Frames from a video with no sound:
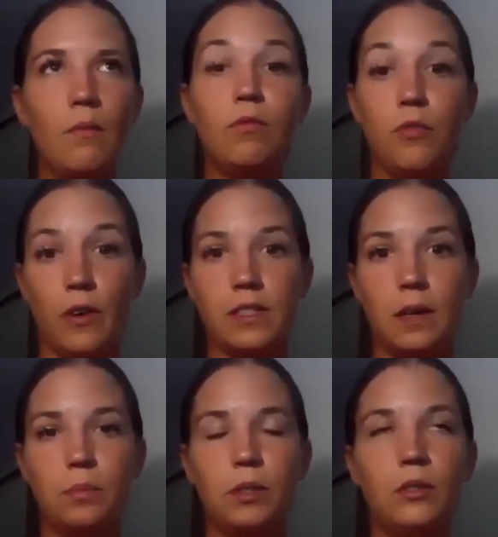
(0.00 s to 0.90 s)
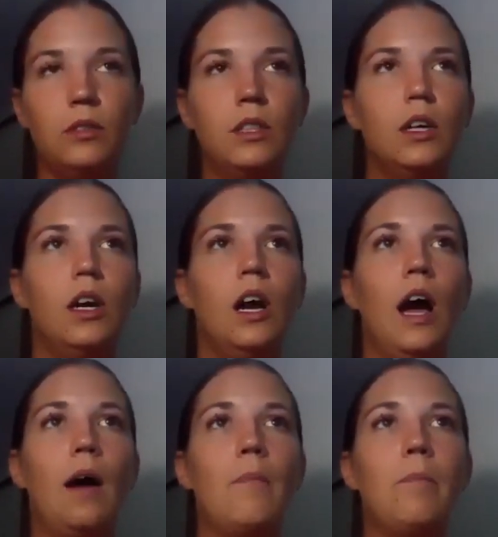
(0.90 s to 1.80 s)
For example.
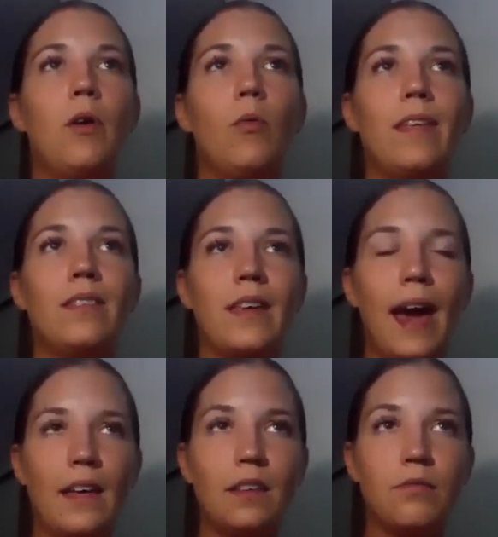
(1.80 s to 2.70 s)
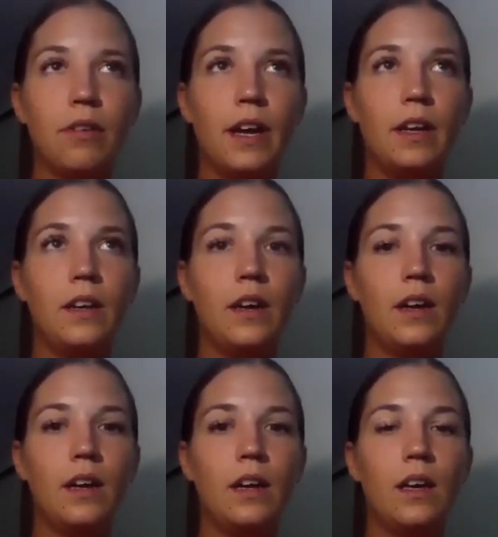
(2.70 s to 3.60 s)
But with Catherine,
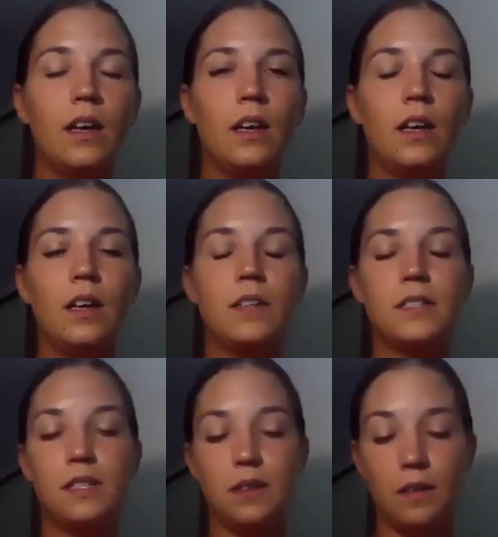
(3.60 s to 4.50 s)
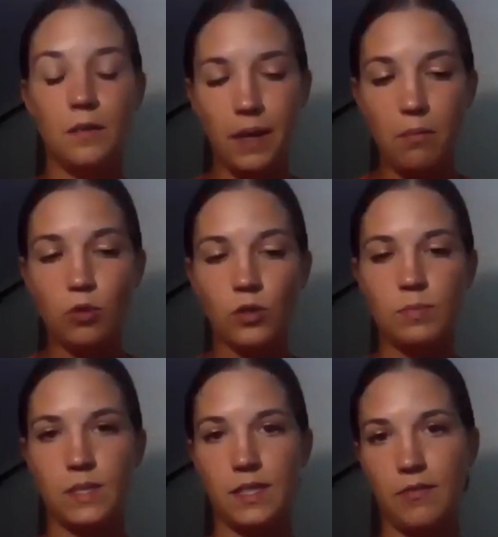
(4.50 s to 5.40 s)
to be more
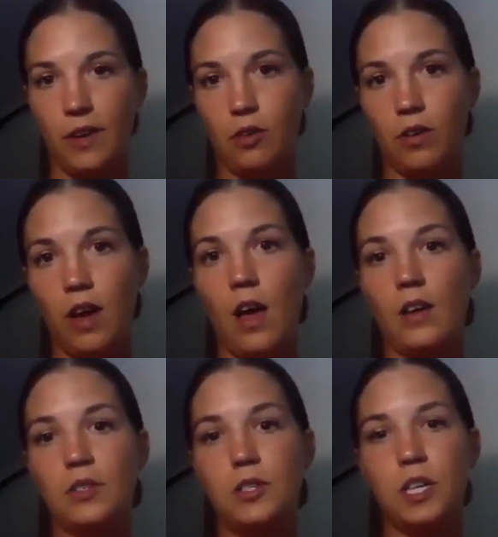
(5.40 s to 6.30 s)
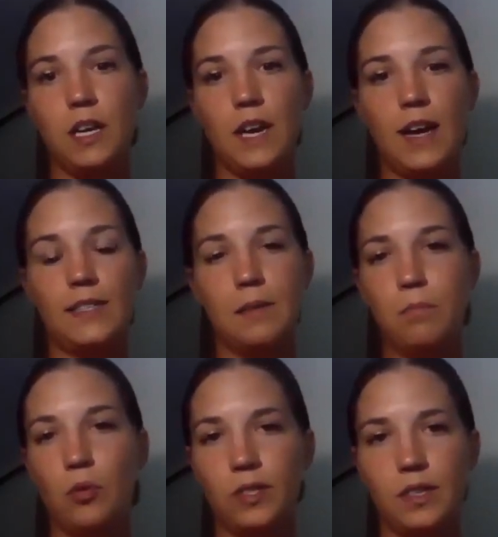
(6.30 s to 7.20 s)
specific on her, she has
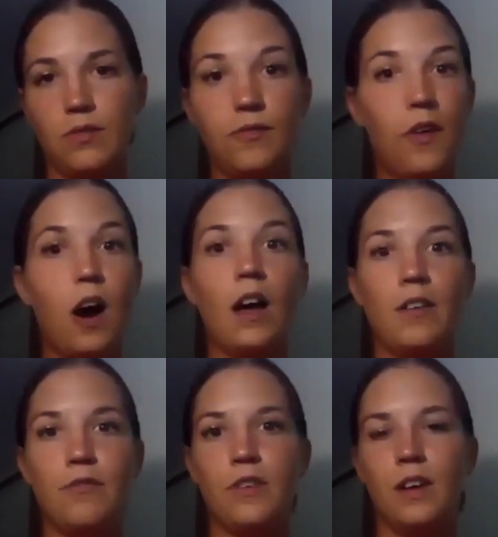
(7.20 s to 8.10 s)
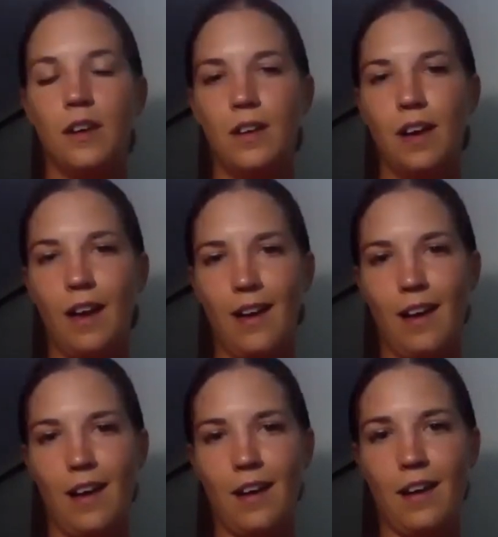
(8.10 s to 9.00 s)
imported five
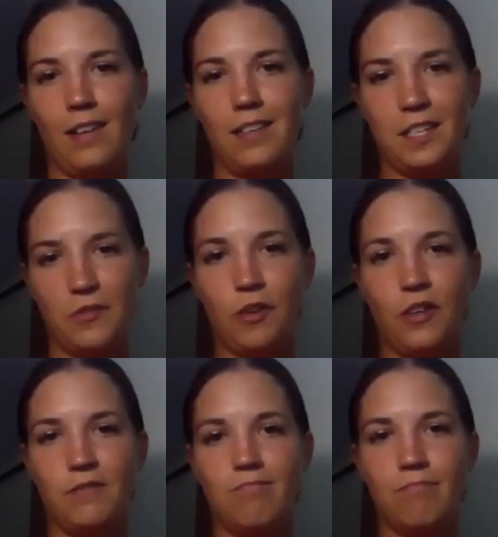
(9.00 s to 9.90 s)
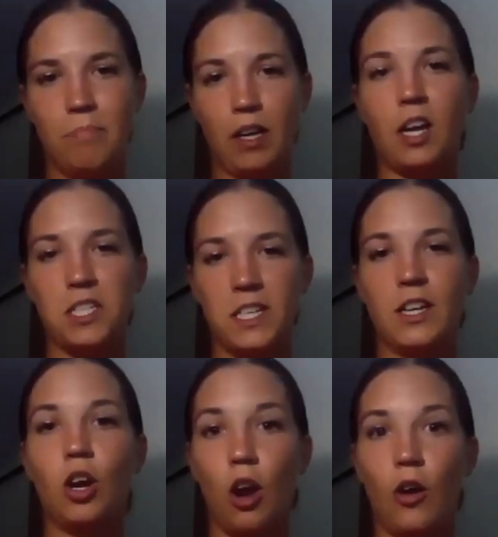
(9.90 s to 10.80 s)
different
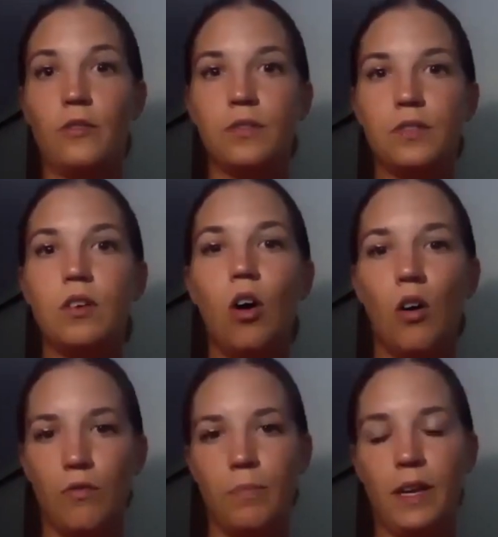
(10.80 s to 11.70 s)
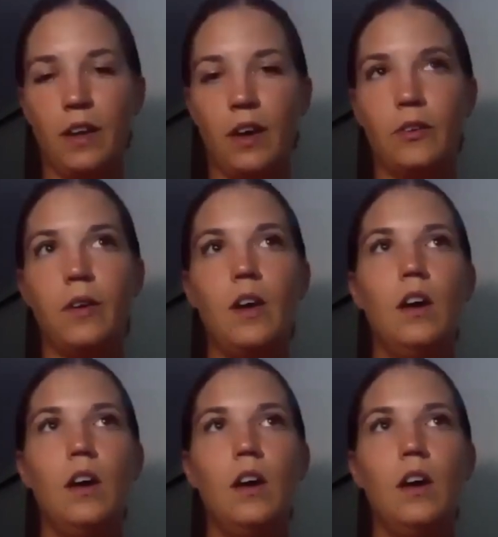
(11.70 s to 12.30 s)
Burgundian clones of Pinot.